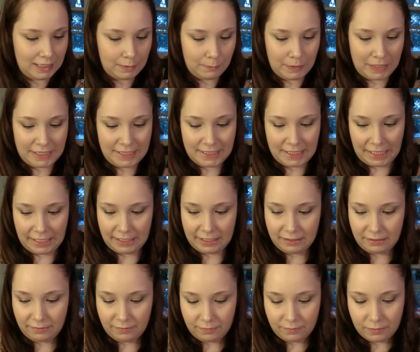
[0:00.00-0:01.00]
is my
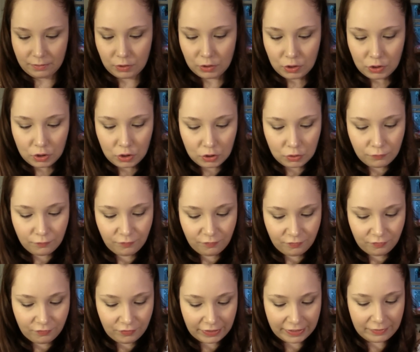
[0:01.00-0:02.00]
second
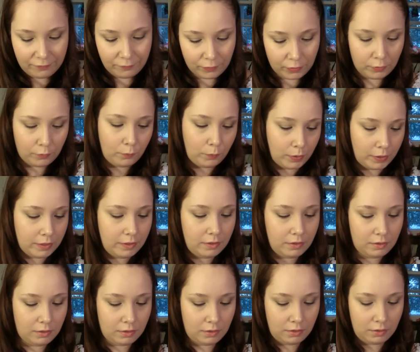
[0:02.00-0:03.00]
favorite
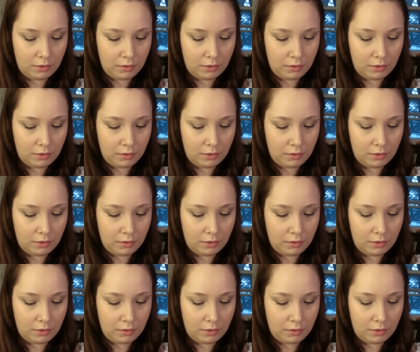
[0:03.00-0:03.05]
one